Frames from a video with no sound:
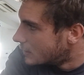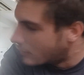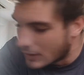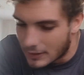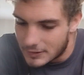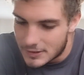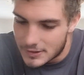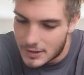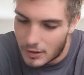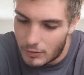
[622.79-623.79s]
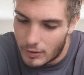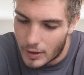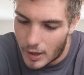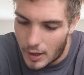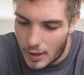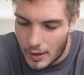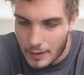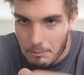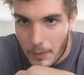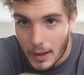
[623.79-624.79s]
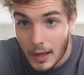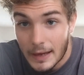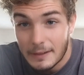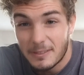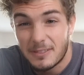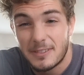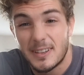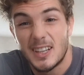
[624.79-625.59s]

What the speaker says: What else is going on in my life?